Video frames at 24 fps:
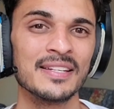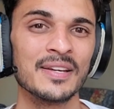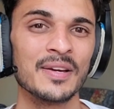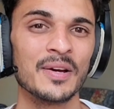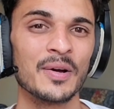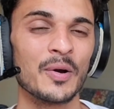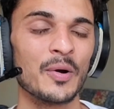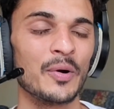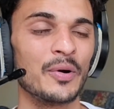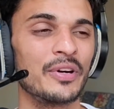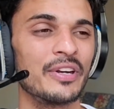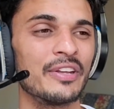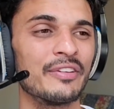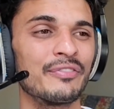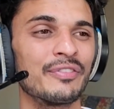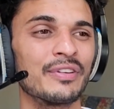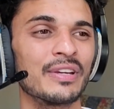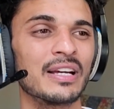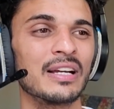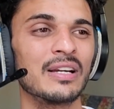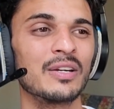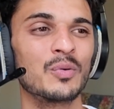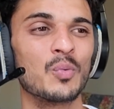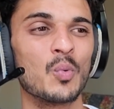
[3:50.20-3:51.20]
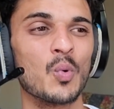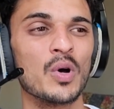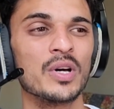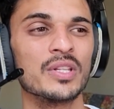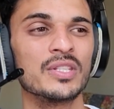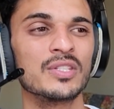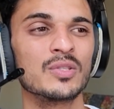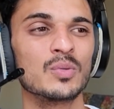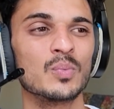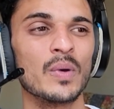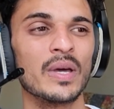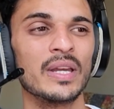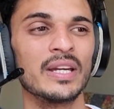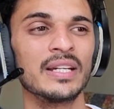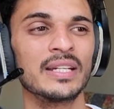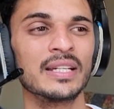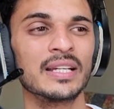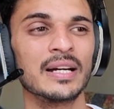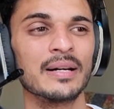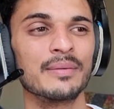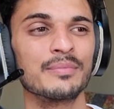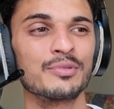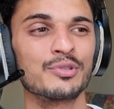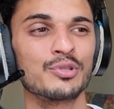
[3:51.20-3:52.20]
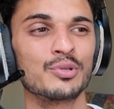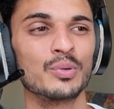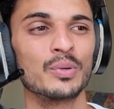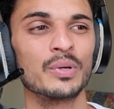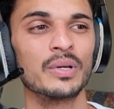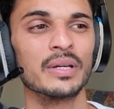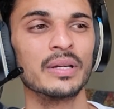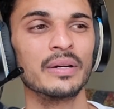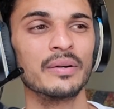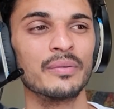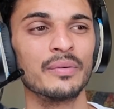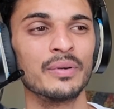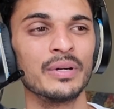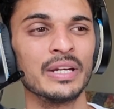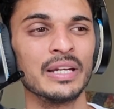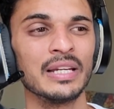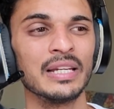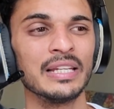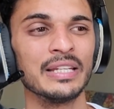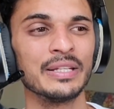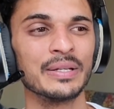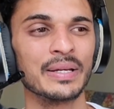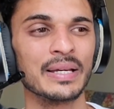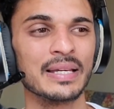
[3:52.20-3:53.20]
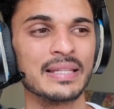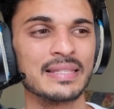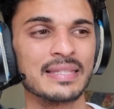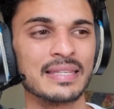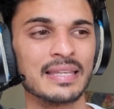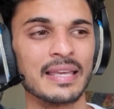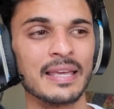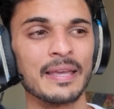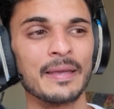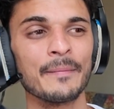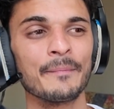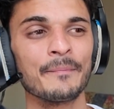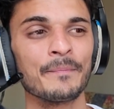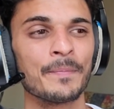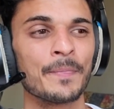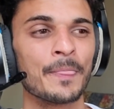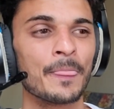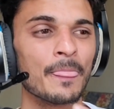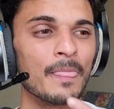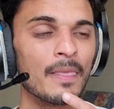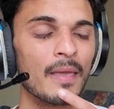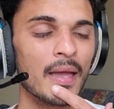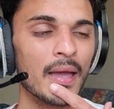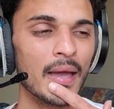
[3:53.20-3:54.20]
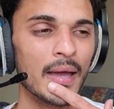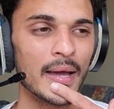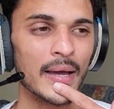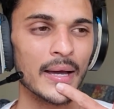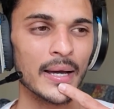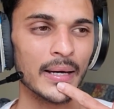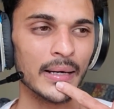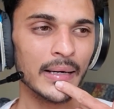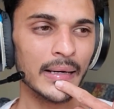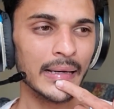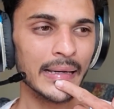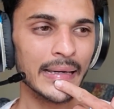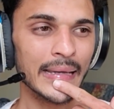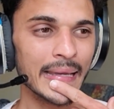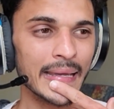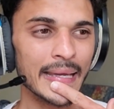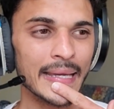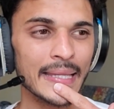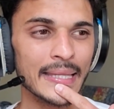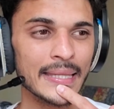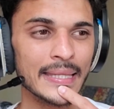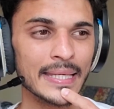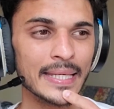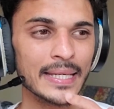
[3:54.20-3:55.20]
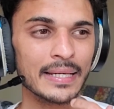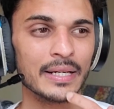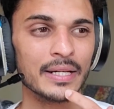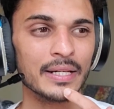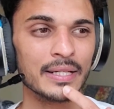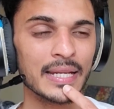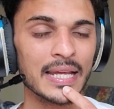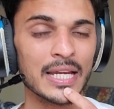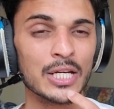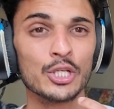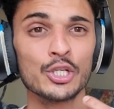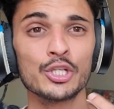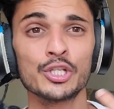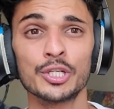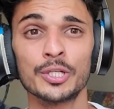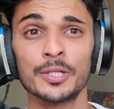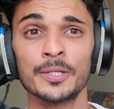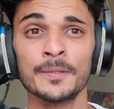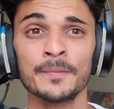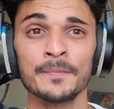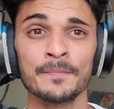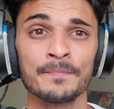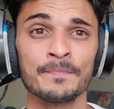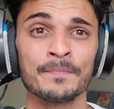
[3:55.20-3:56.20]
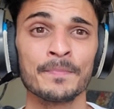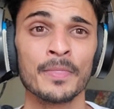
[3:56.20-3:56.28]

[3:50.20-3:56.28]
or difficult ones when it comes to really, you can say, uh, gain their attention,